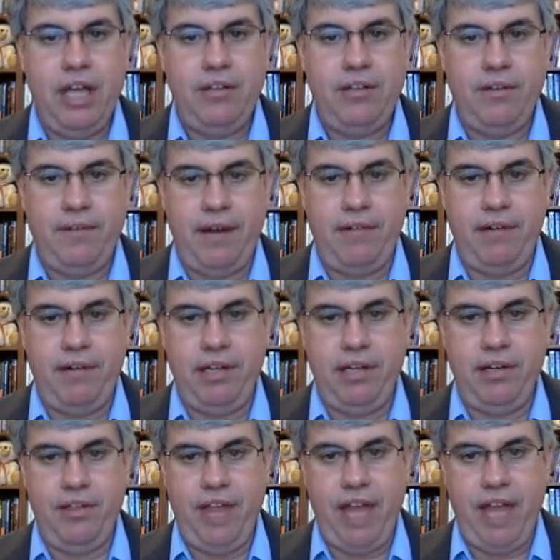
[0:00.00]
So if I were to
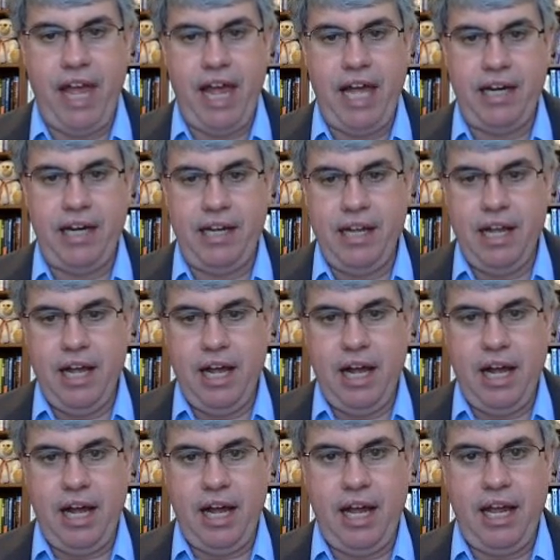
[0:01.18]
do that,
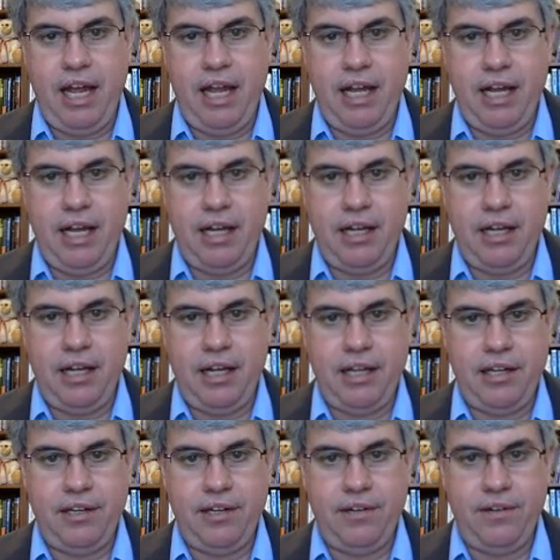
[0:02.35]
I uh, I
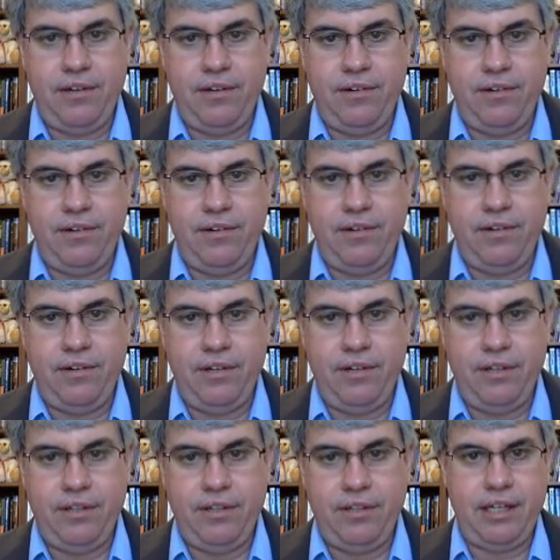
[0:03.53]
could go sort,
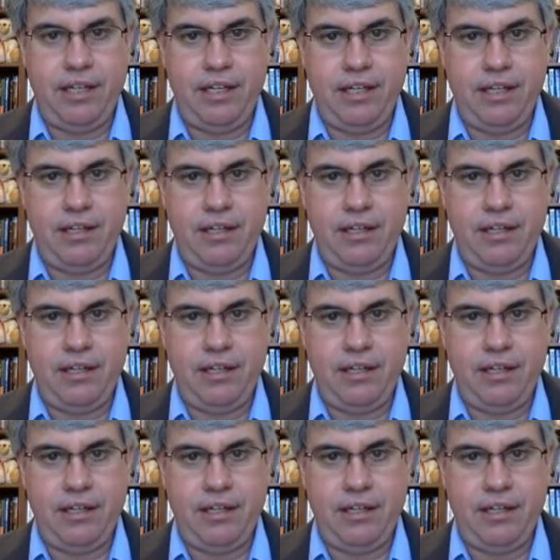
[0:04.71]
uh,